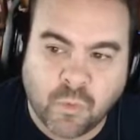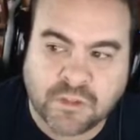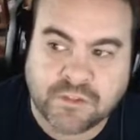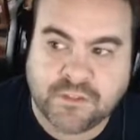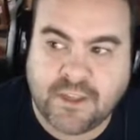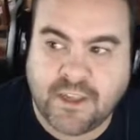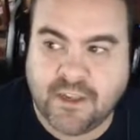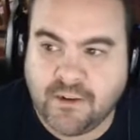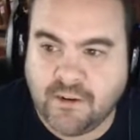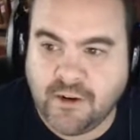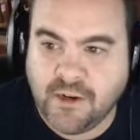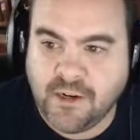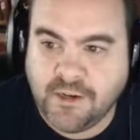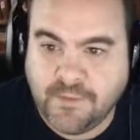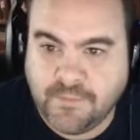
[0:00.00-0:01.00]
that. All
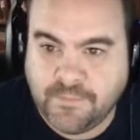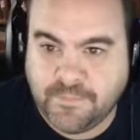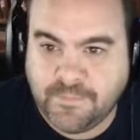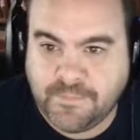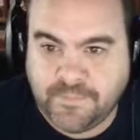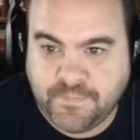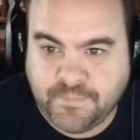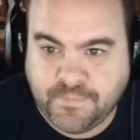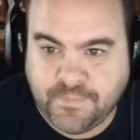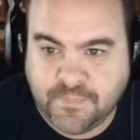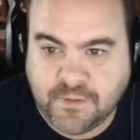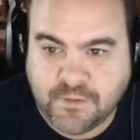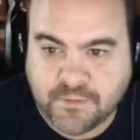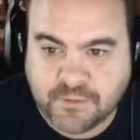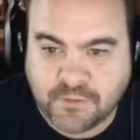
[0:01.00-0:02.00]
right.
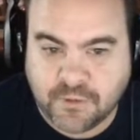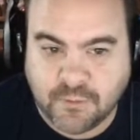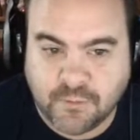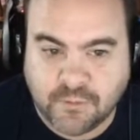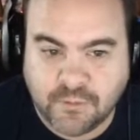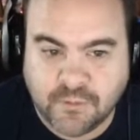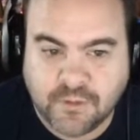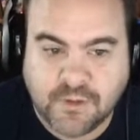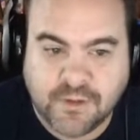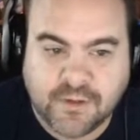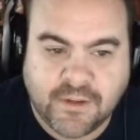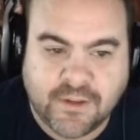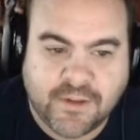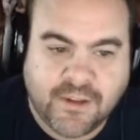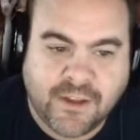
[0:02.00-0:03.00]
So,
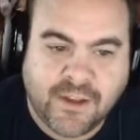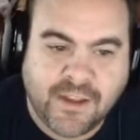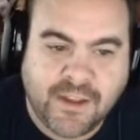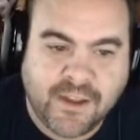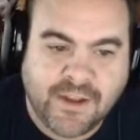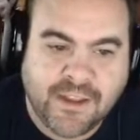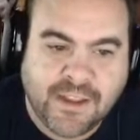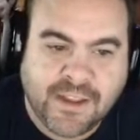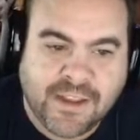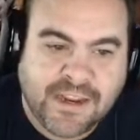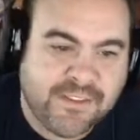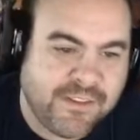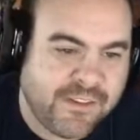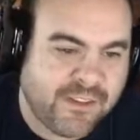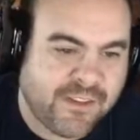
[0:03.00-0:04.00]
and
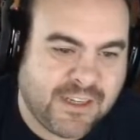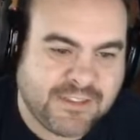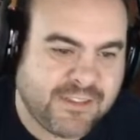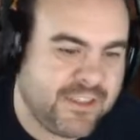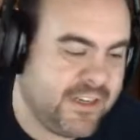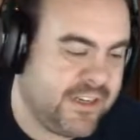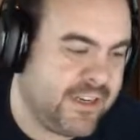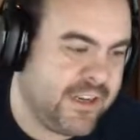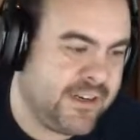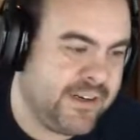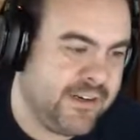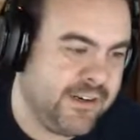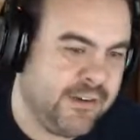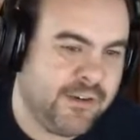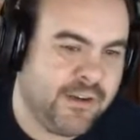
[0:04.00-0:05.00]
then the last thing I got
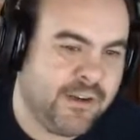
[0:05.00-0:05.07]
here,